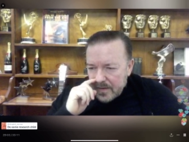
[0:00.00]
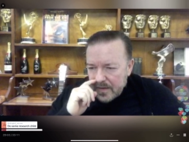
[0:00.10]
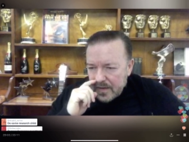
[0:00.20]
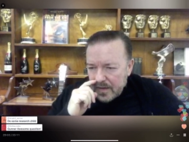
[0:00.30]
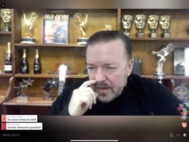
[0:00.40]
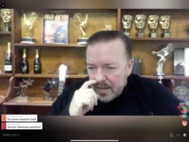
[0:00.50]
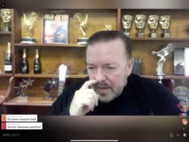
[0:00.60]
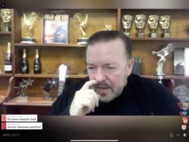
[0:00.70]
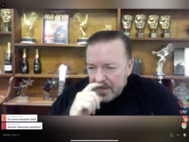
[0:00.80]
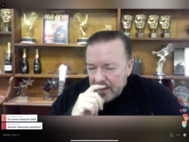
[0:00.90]
I
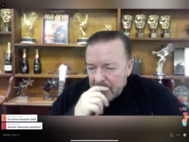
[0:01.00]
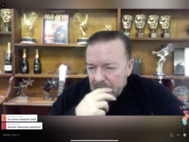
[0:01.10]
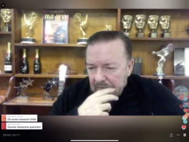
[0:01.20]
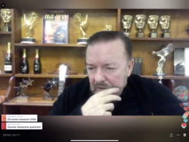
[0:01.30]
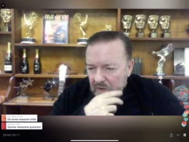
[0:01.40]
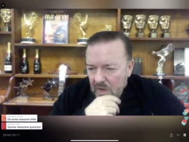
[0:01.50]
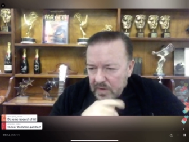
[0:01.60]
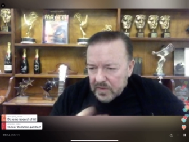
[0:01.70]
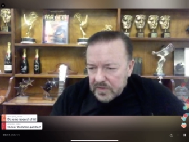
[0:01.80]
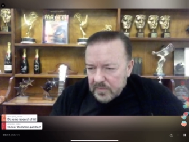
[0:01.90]

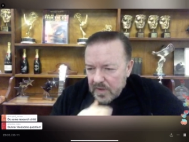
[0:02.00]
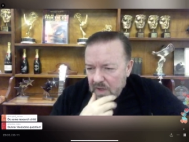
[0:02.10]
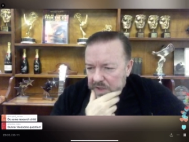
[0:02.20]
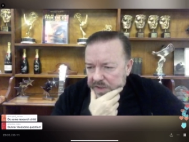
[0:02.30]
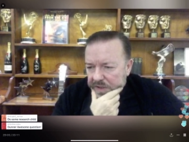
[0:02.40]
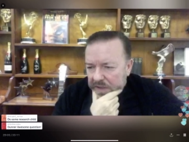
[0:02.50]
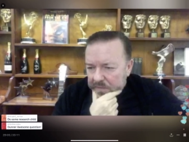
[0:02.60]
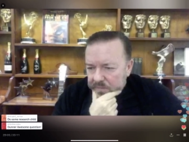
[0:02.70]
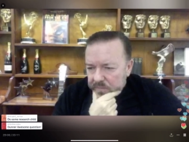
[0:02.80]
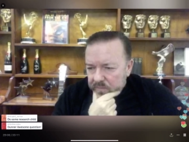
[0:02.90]
got too much.
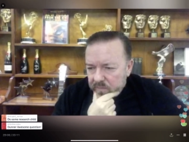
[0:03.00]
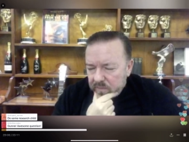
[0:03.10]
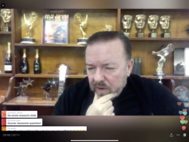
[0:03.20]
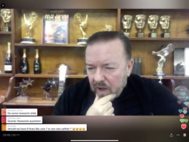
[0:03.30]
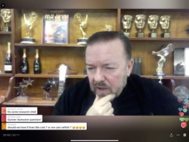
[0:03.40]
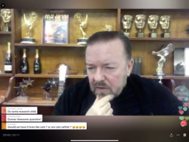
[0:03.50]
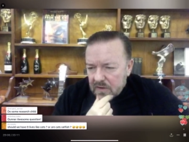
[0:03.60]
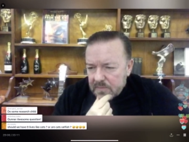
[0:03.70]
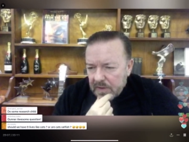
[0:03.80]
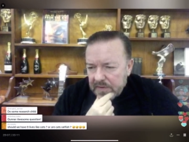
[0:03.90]
I
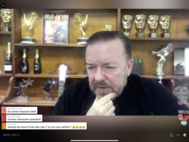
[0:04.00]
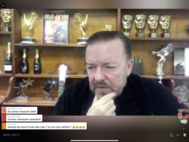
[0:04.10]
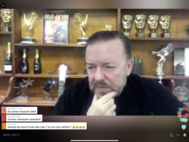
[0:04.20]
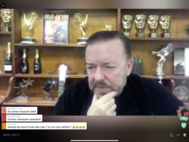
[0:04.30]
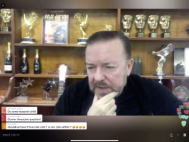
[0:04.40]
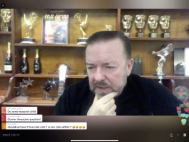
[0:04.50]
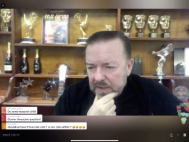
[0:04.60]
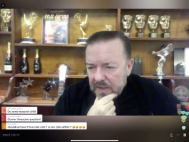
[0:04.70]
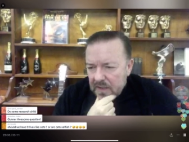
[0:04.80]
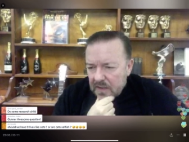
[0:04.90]
lost my therapy
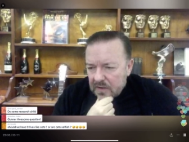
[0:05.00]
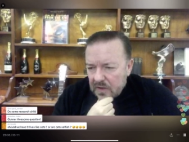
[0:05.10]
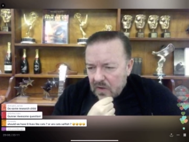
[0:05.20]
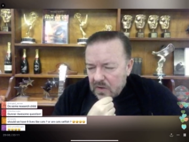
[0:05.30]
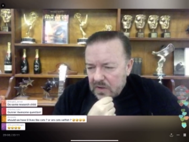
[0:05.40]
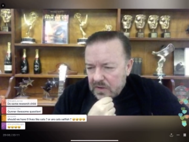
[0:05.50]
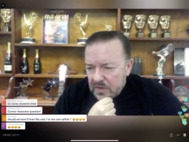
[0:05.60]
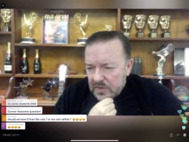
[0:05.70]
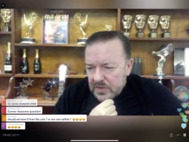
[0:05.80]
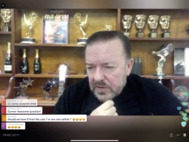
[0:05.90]
dog,
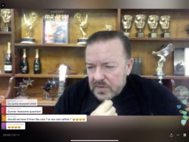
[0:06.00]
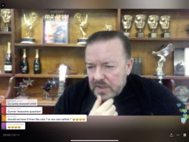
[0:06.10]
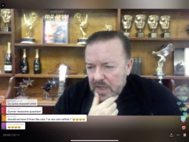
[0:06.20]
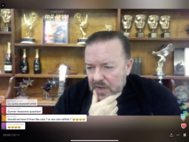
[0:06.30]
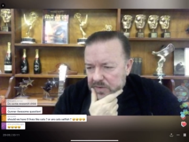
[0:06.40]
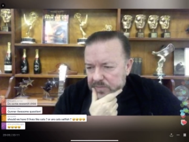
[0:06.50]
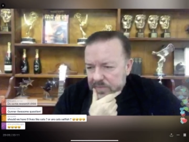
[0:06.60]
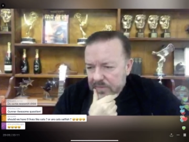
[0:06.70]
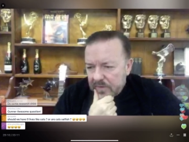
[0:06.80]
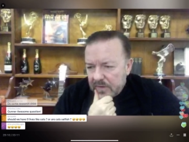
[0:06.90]
Susie Hope.
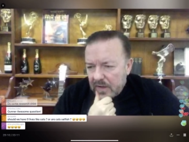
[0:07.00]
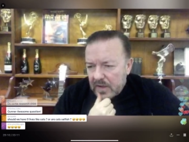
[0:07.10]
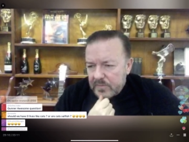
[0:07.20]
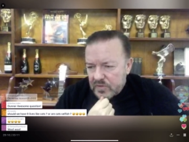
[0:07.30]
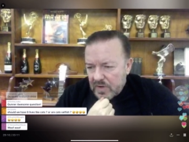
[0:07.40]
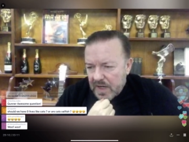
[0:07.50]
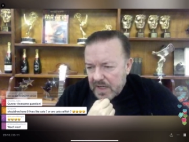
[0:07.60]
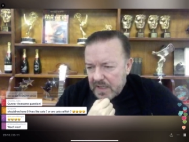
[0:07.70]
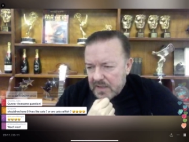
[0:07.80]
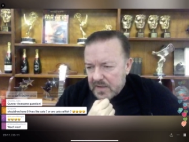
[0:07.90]
I'm
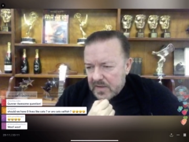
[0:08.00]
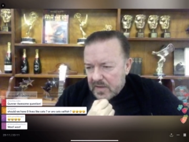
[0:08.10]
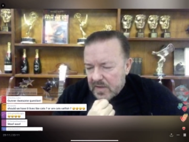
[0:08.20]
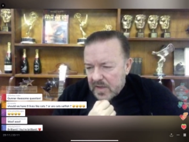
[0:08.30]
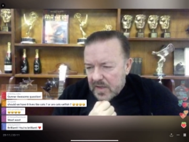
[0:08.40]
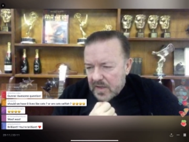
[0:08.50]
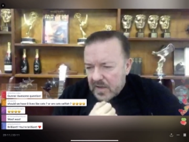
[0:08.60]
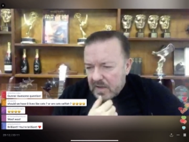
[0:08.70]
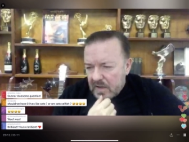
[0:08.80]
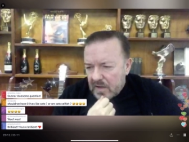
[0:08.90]
Trey.
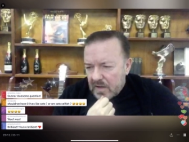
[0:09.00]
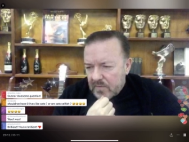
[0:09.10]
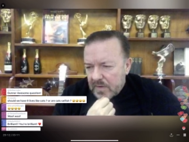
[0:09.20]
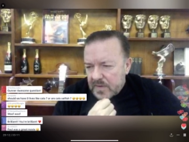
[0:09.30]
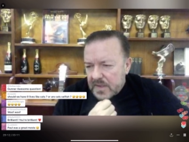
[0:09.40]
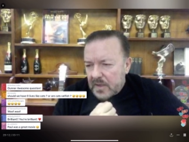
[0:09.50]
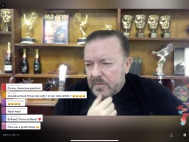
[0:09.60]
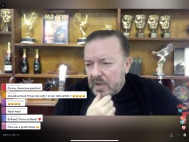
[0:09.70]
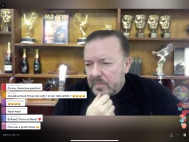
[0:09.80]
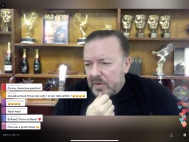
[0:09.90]
Around the same
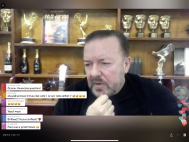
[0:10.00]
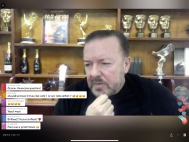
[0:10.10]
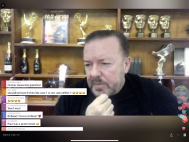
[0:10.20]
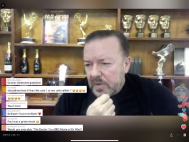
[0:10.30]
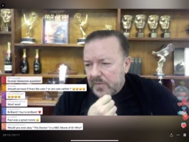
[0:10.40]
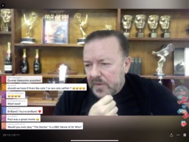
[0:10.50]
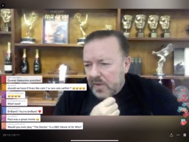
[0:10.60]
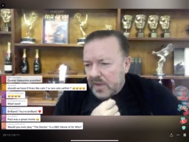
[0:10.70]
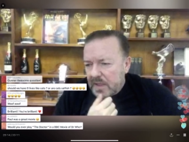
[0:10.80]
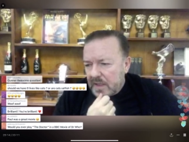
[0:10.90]
time you lost beautiful Ollie.